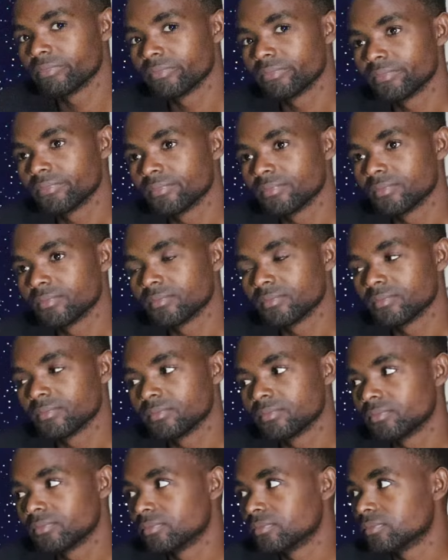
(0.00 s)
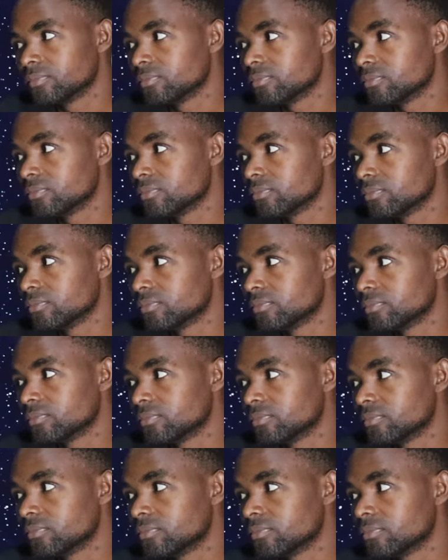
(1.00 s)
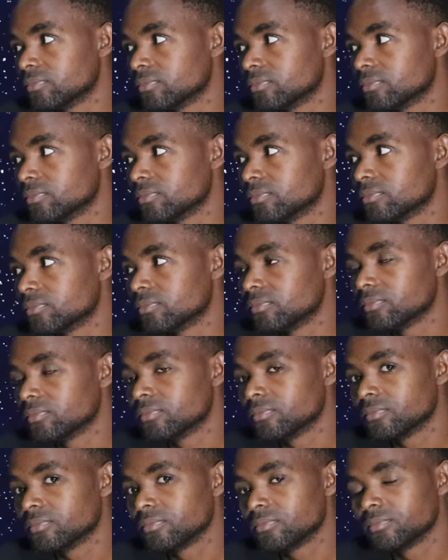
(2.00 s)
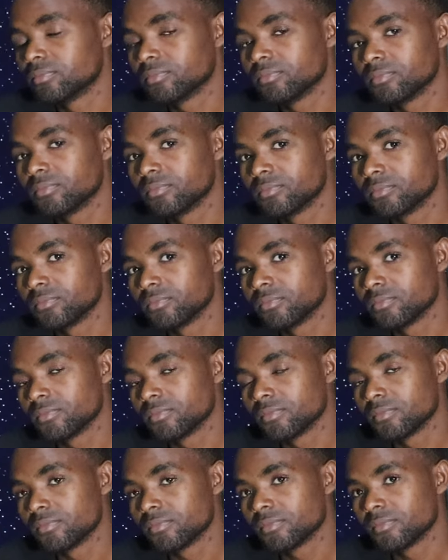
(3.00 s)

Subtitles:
No words are spoken by the person on screen.